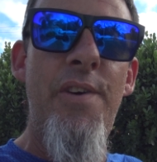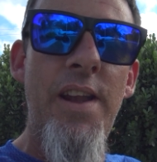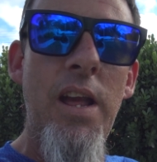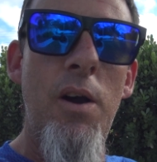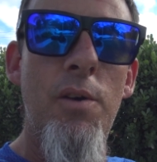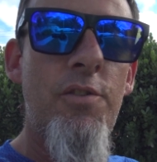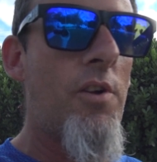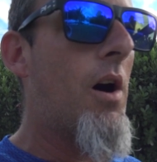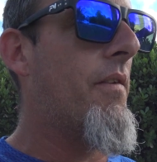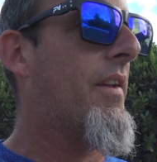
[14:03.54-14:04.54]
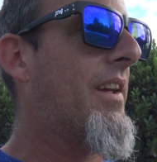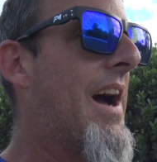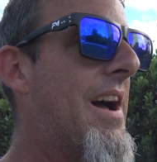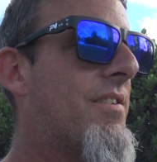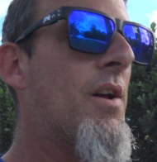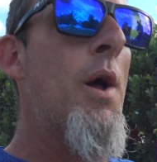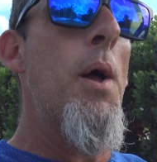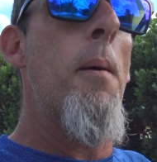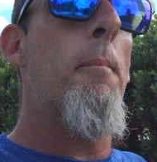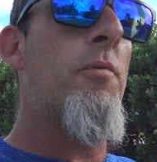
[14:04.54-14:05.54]
videos on the guys
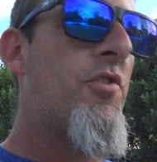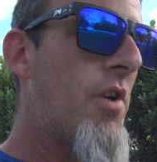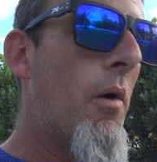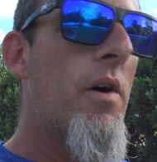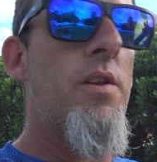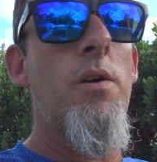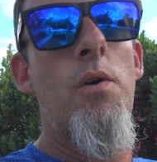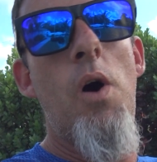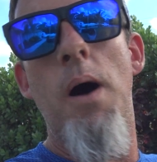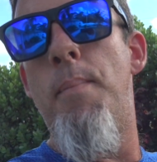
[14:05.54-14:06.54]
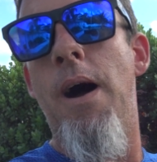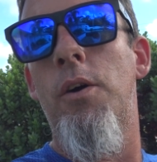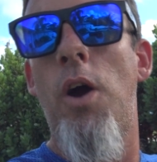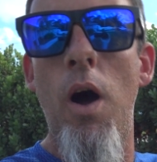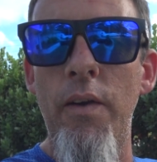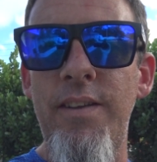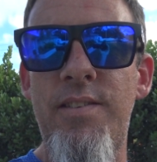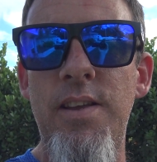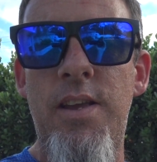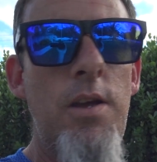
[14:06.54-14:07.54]
showing you about calling
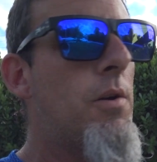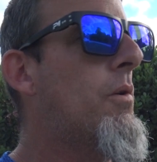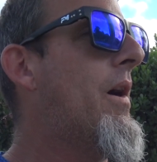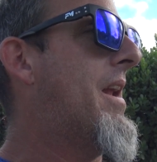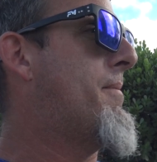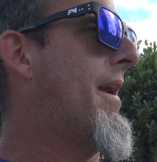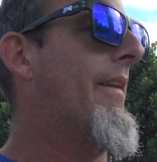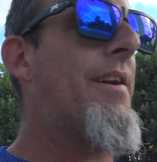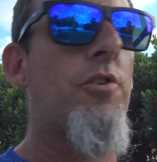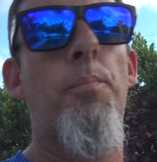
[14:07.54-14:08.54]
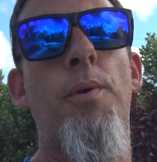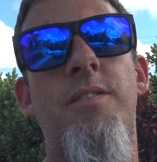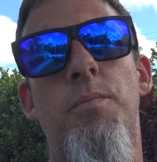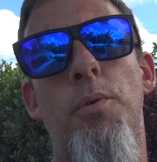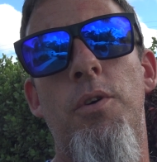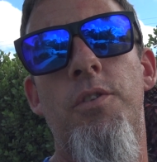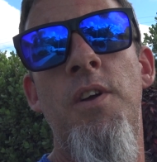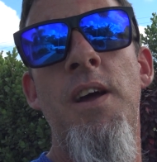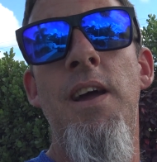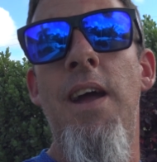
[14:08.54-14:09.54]
C Q and about electrical principles
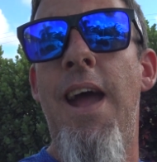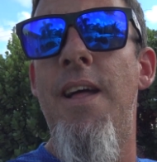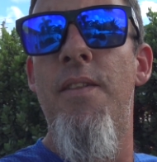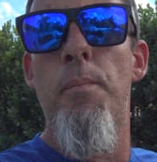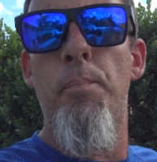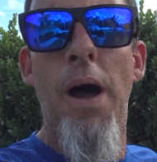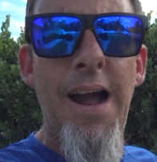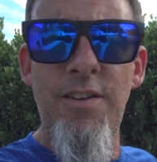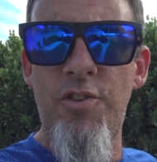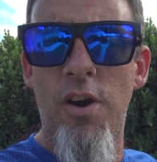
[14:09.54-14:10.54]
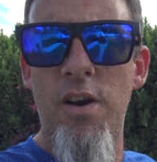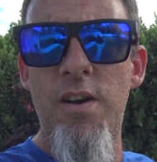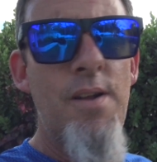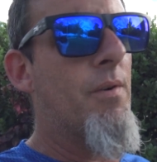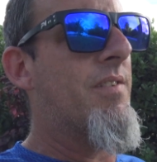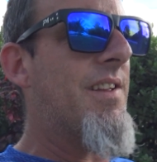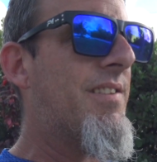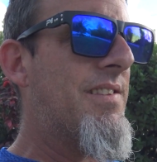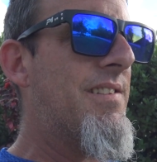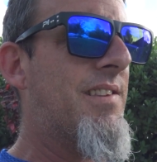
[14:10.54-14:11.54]
and the pie chart and
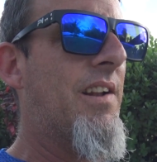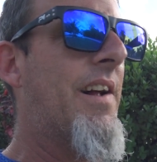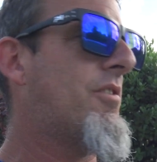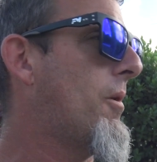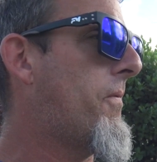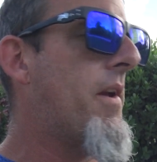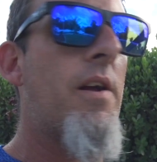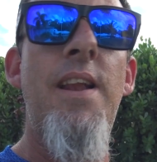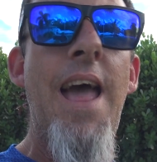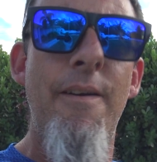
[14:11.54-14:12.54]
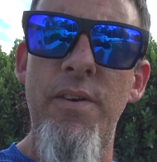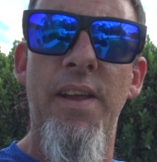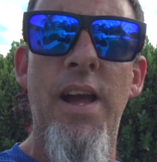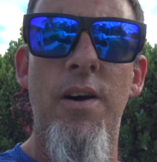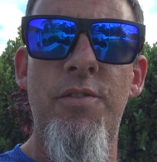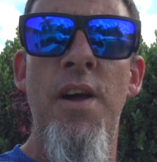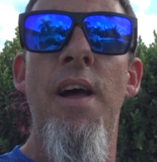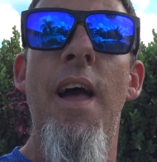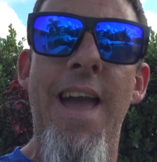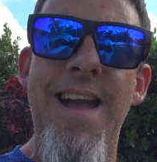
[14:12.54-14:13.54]
resistance and electrical theory and everything else.
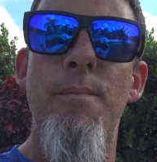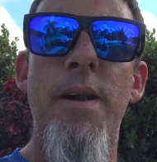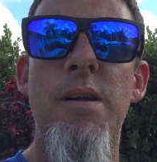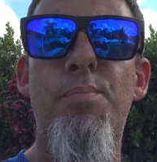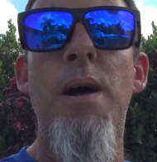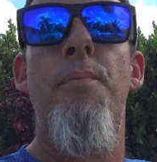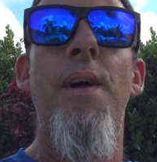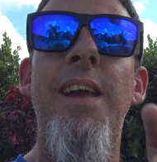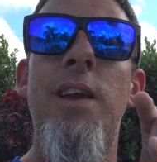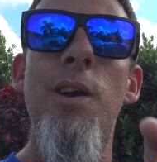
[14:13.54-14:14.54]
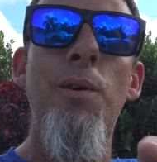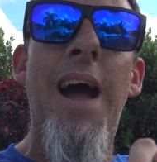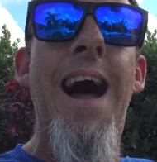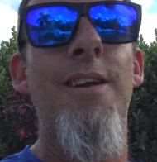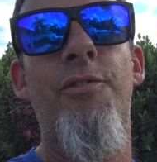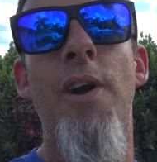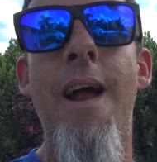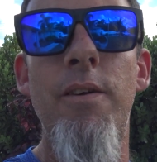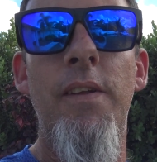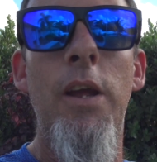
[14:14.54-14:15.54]
Ham Radio Prep, thank you guys for
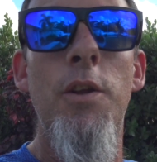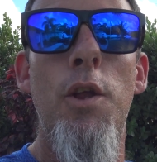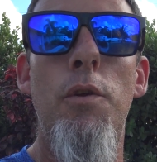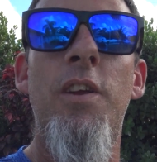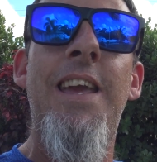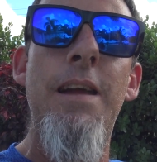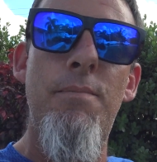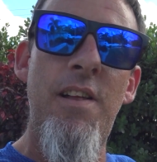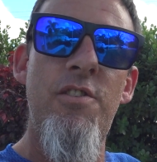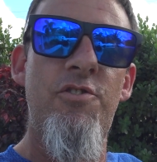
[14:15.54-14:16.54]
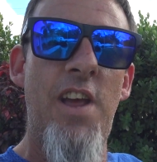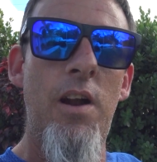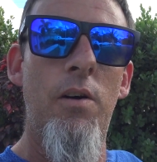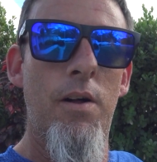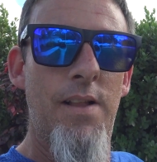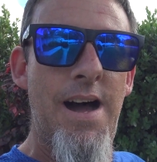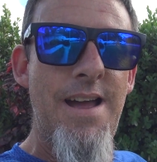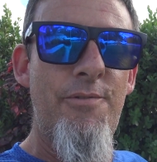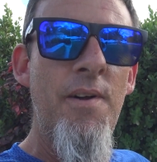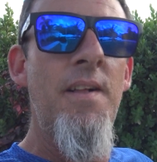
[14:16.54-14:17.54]
everything you do to keep this channel
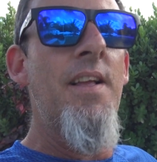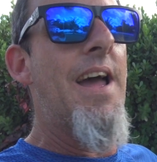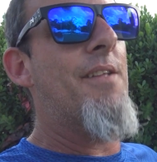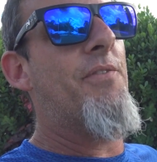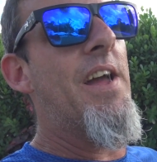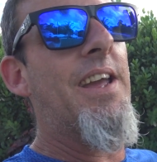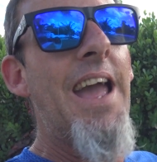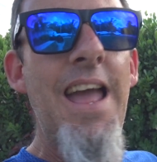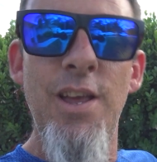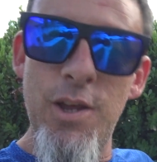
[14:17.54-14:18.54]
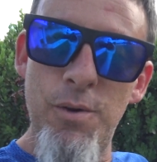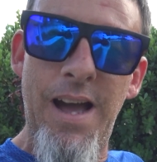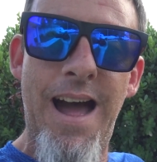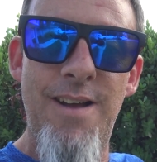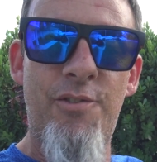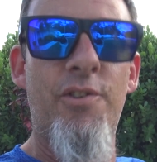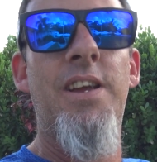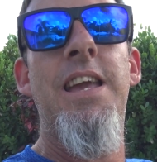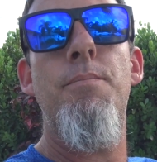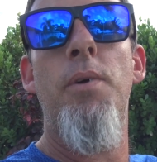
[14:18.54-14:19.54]
alive, and thank you guys for
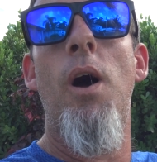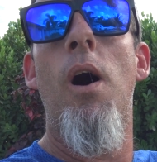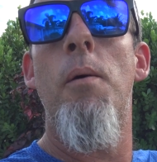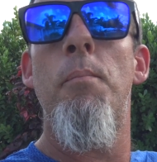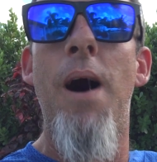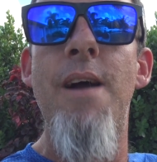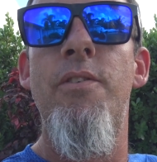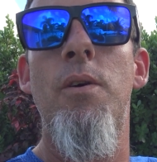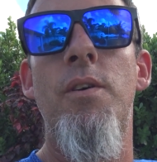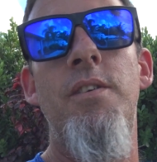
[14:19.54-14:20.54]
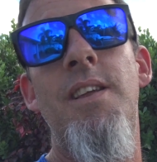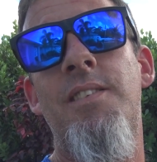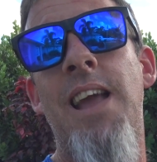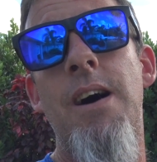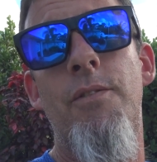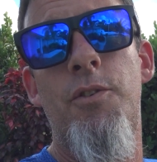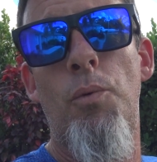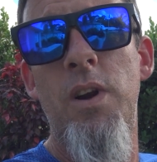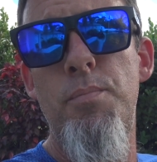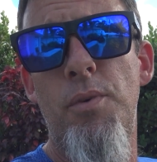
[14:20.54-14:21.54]
keeping all my viewers a discount for
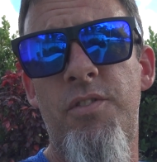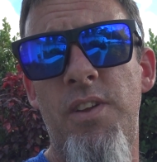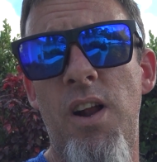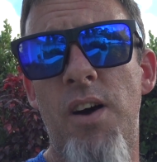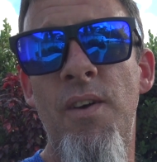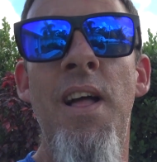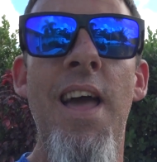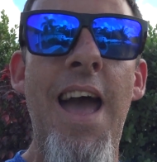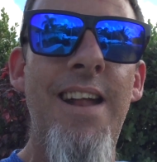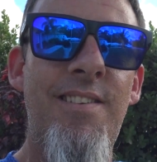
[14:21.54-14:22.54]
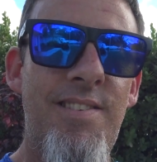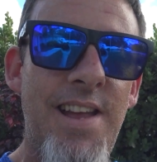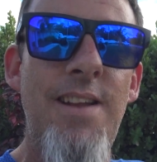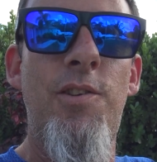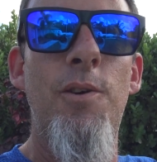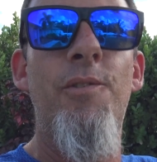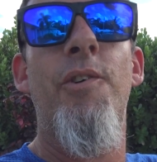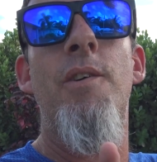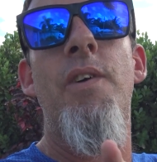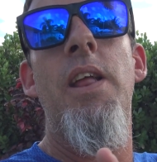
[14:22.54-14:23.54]
twenty percent off. And stay tuned
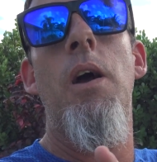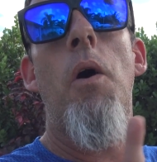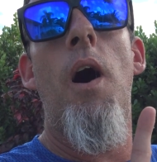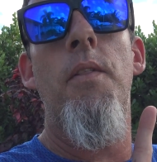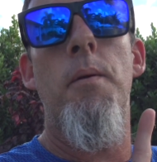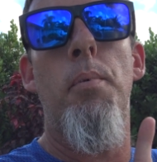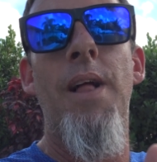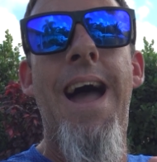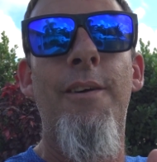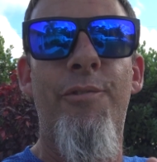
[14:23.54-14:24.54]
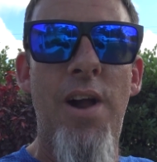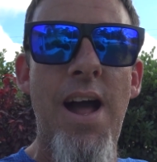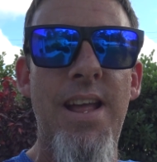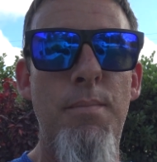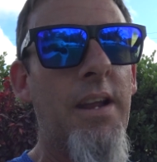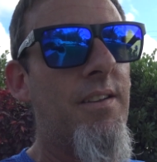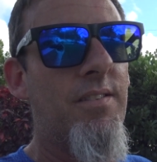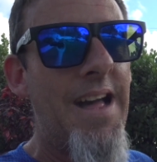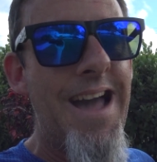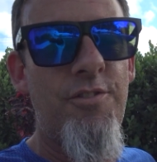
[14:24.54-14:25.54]
for a video on the Black Friday,
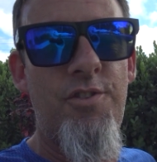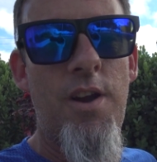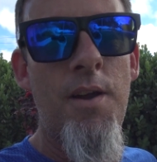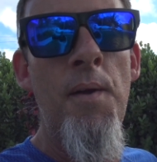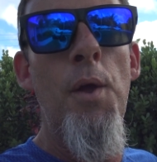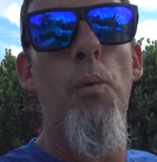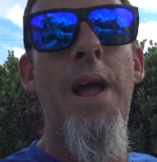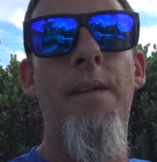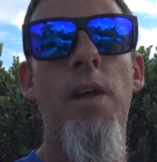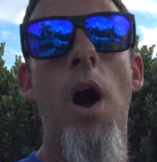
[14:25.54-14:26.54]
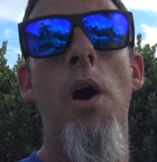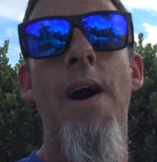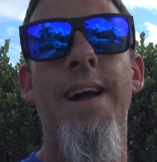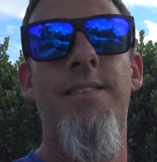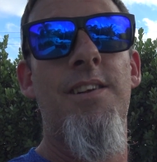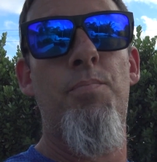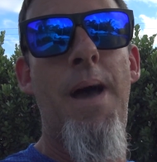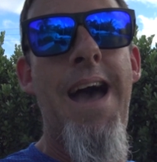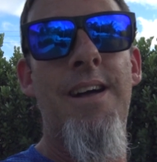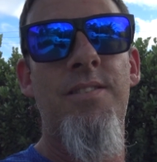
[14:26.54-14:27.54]
because last year we had the All Access
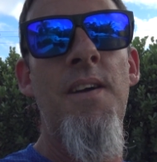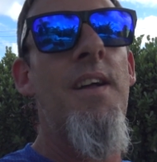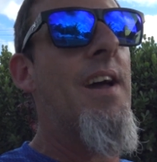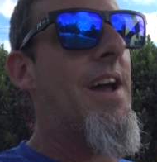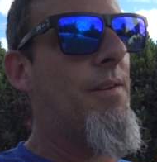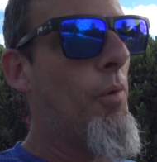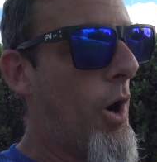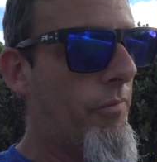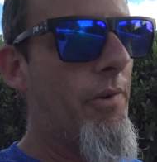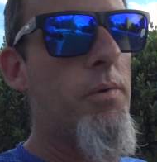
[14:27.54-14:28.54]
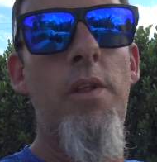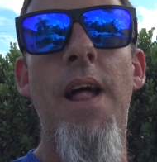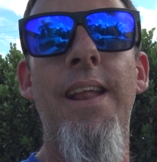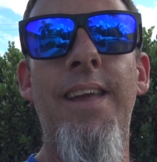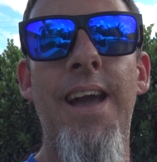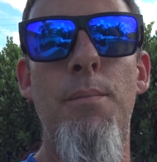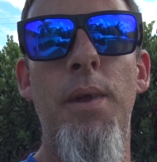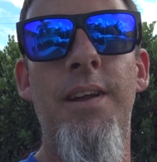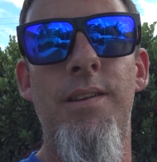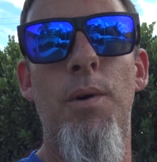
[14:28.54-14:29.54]
Pass, and hopefully we do that again
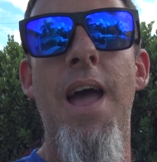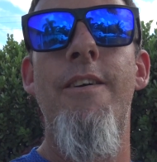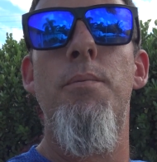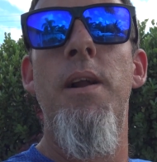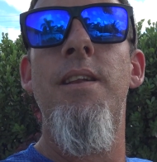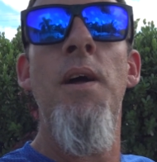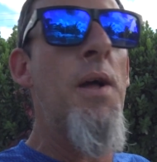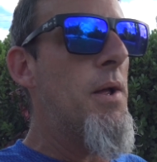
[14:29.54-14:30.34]
because I want everybody